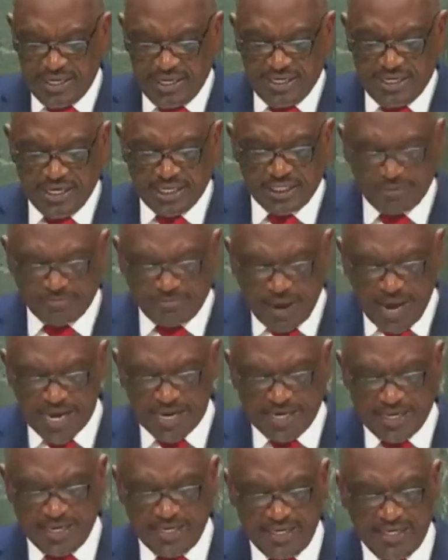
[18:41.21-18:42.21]
despite
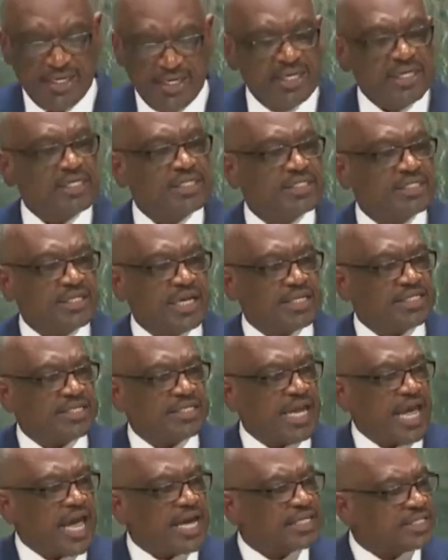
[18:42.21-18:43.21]
such
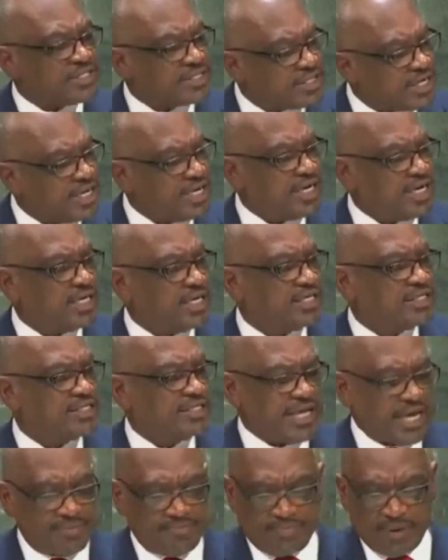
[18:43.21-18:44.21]
external
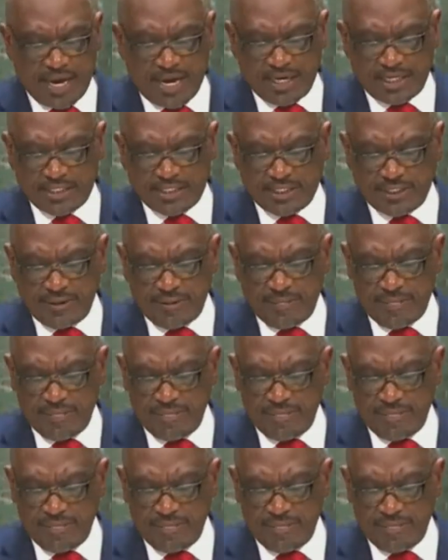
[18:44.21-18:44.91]
setbacks.